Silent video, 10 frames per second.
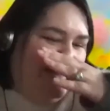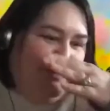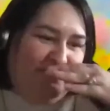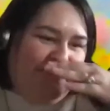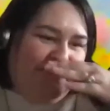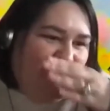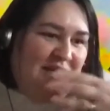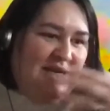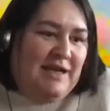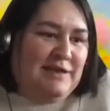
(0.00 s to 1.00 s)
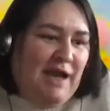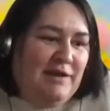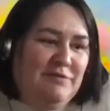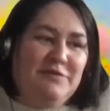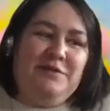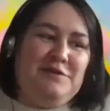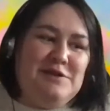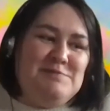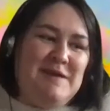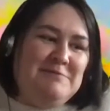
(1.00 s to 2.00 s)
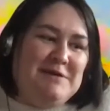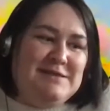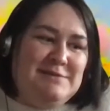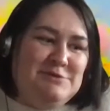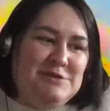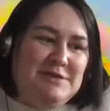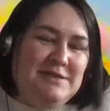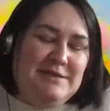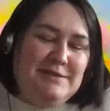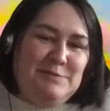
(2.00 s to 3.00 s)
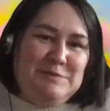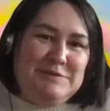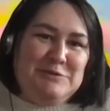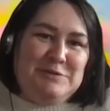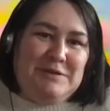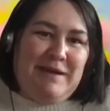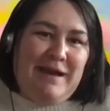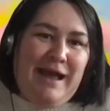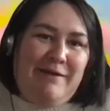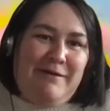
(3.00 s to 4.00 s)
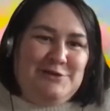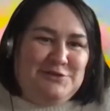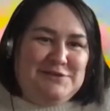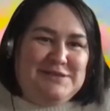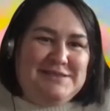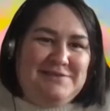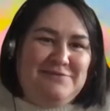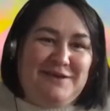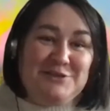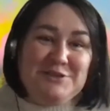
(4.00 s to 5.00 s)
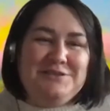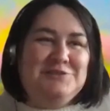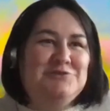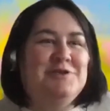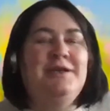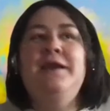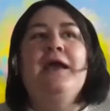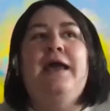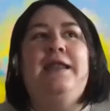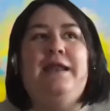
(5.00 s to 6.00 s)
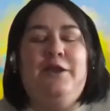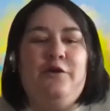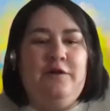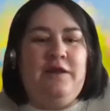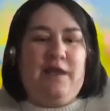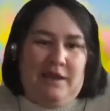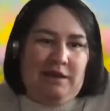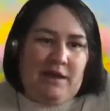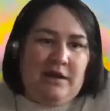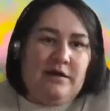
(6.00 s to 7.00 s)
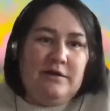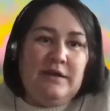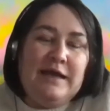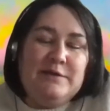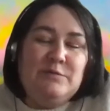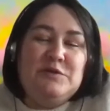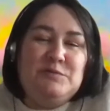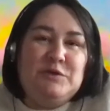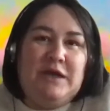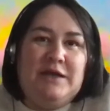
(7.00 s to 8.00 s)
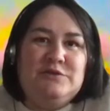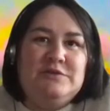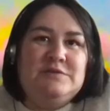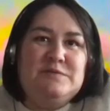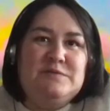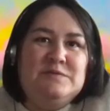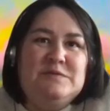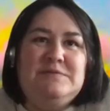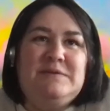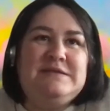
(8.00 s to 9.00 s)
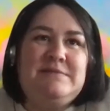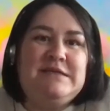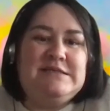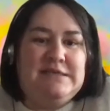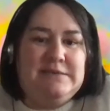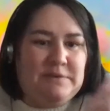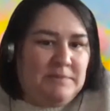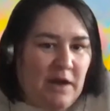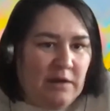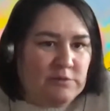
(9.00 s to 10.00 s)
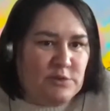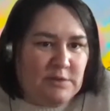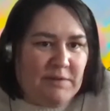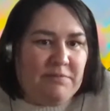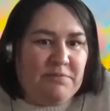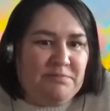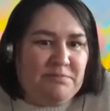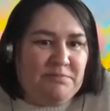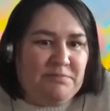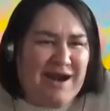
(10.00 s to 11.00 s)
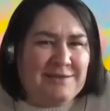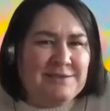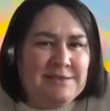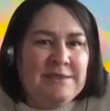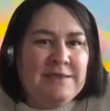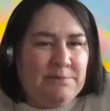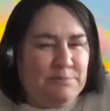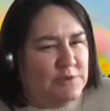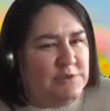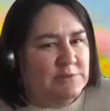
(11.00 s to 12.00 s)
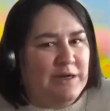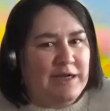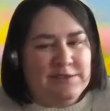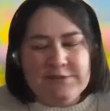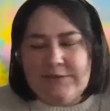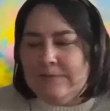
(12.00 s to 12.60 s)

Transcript: with a fashion, and I kind of made my assumption that we were talking about how Agile sits in the fashion industry, and then I got on there, and Karl, the point I joined was about 10 minutes later, but Karl was talking about brand and personal brand,